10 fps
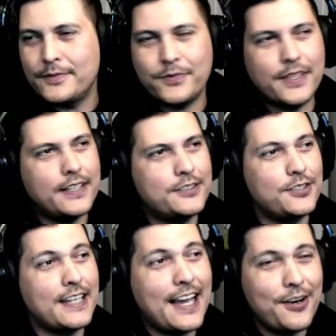Yeah, so
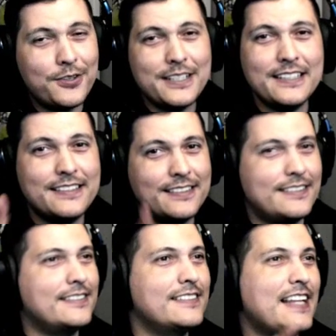now he's
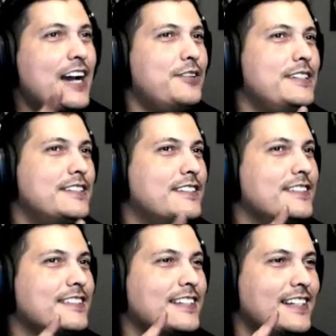getting
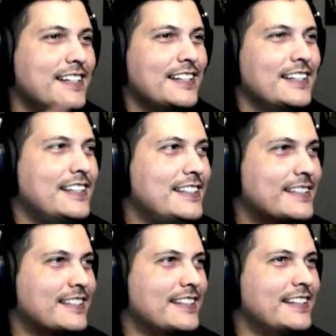
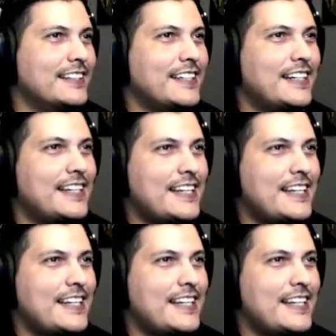the